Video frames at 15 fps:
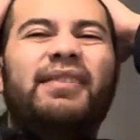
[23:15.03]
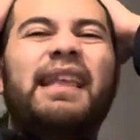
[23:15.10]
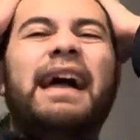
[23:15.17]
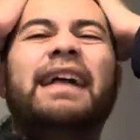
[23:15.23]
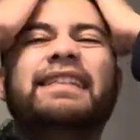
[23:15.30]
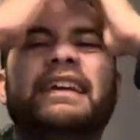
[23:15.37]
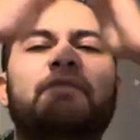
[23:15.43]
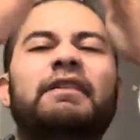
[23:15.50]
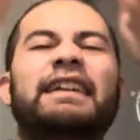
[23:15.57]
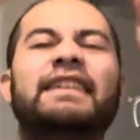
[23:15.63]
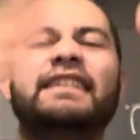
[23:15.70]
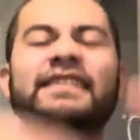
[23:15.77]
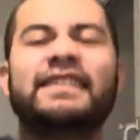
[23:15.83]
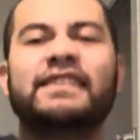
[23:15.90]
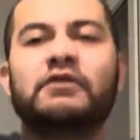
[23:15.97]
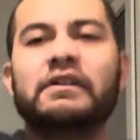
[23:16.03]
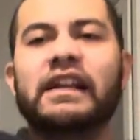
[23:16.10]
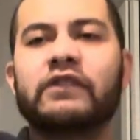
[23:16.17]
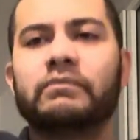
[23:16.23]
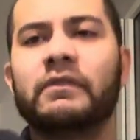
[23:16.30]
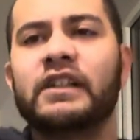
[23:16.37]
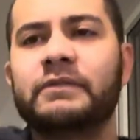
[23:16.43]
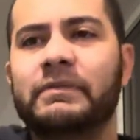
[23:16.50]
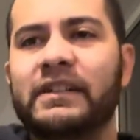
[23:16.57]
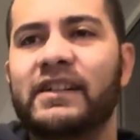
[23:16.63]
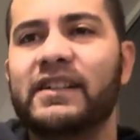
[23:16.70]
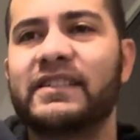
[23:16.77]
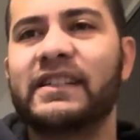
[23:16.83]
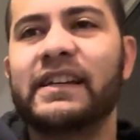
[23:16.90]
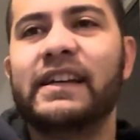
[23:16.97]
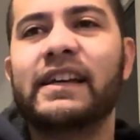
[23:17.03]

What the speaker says: I didn't really listen to it as much because